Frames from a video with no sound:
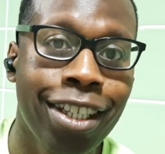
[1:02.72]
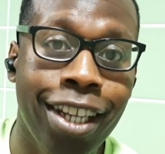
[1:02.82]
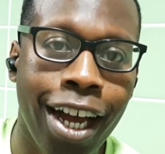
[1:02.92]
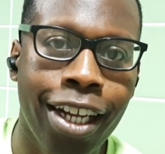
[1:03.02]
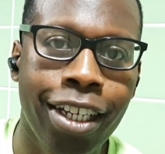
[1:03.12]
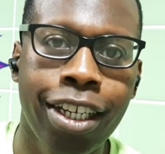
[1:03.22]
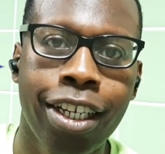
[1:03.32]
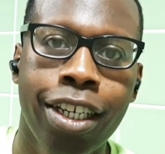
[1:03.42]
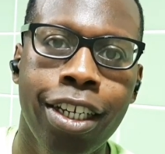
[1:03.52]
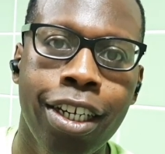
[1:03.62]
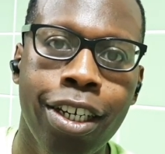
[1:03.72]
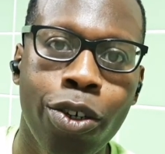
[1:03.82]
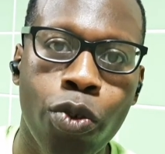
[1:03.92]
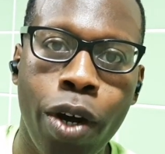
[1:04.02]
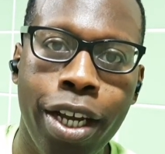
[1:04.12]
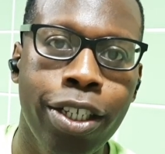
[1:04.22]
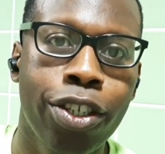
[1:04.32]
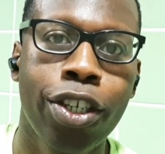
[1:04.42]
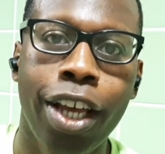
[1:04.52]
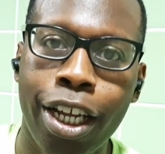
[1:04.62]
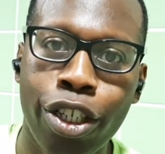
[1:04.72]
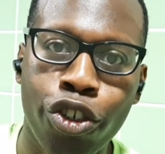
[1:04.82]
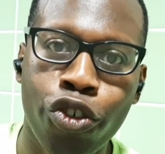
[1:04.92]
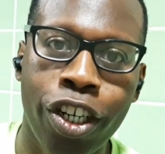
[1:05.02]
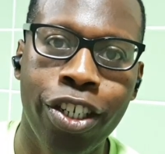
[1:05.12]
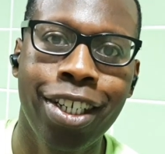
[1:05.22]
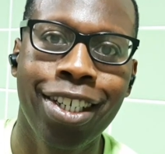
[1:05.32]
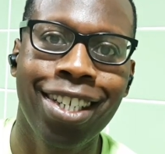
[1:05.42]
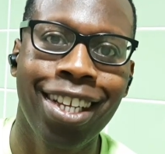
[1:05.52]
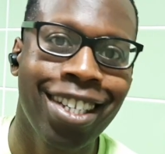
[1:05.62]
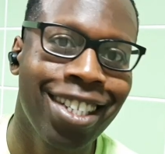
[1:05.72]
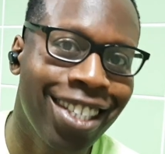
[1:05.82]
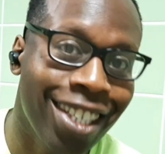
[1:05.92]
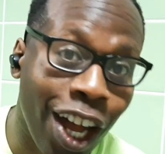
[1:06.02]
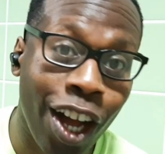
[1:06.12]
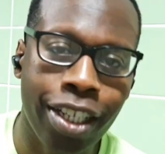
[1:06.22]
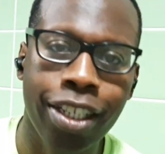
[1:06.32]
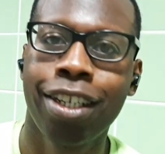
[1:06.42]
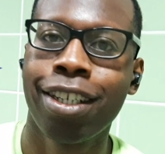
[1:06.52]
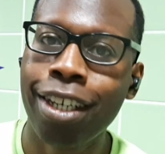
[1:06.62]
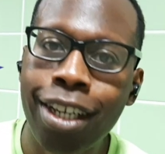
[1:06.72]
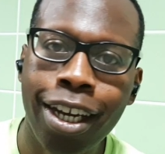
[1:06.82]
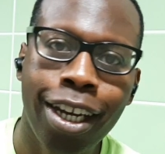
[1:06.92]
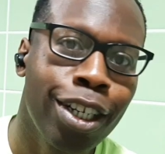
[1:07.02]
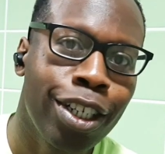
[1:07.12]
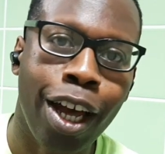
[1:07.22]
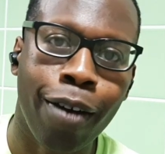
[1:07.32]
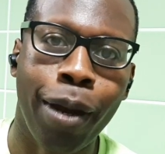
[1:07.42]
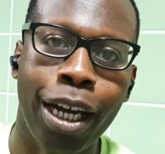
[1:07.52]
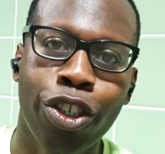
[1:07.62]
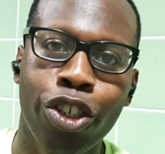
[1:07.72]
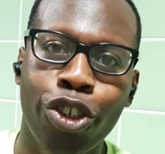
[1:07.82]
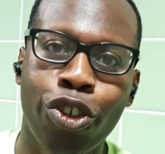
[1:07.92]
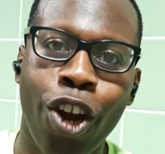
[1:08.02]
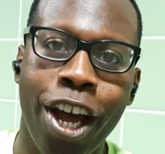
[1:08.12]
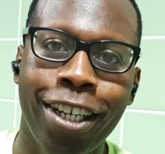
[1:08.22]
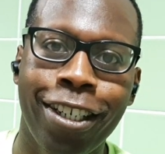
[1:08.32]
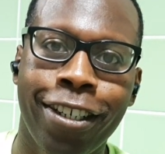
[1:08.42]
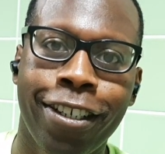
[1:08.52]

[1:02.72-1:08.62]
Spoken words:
done, weights and stretches, done, now back to the grind.